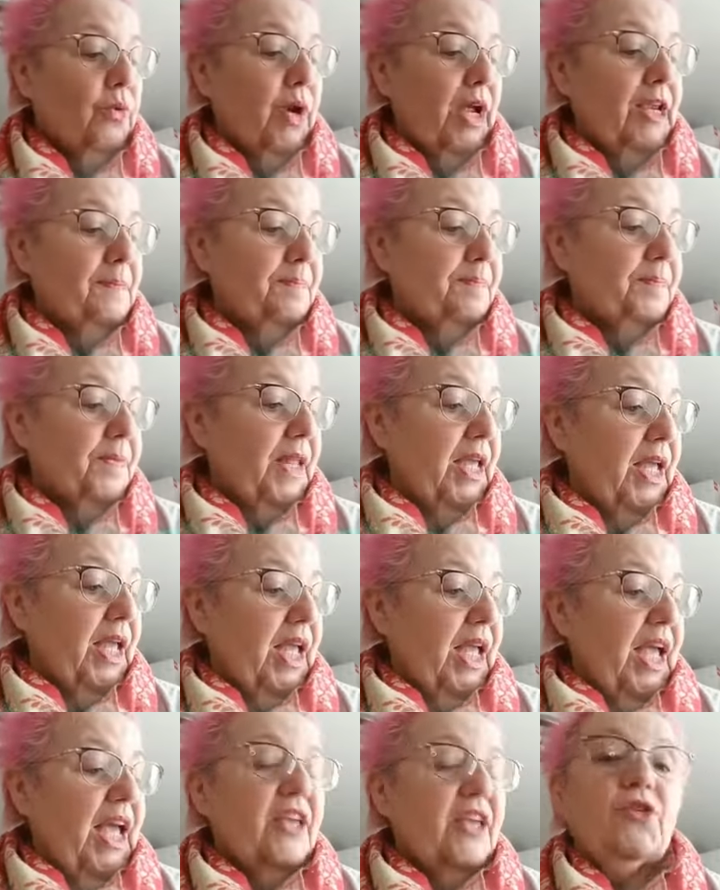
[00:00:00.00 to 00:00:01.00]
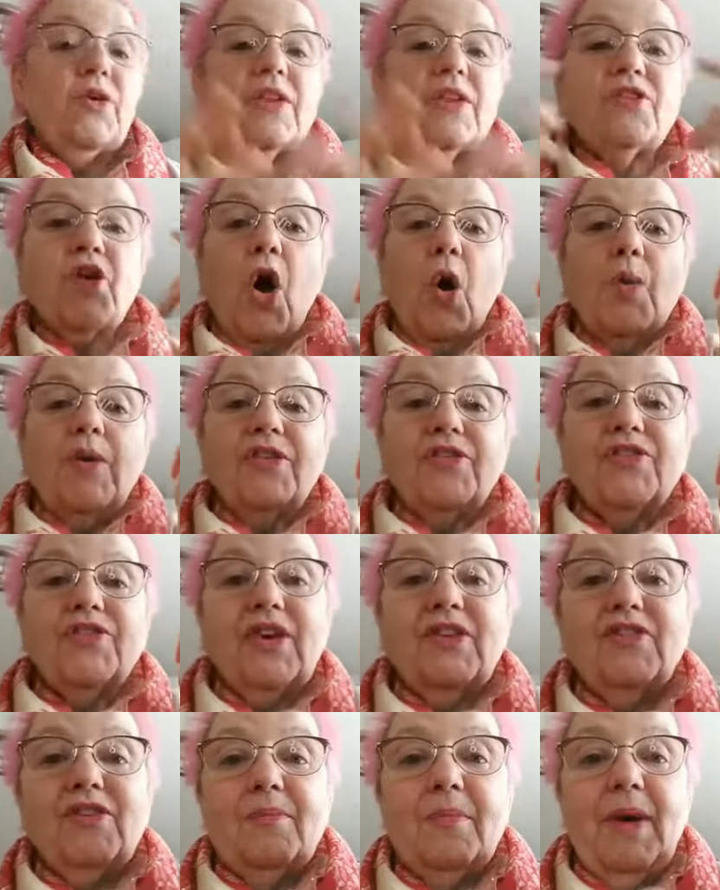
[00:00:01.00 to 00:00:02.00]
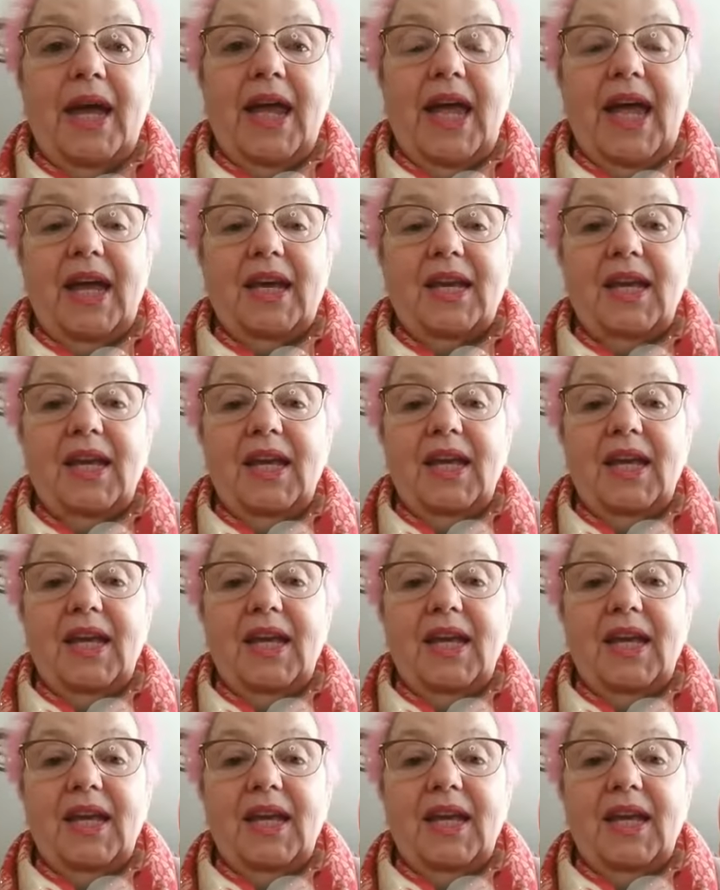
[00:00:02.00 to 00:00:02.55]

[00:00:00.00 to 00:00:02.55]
right? And so it always sticks in my head.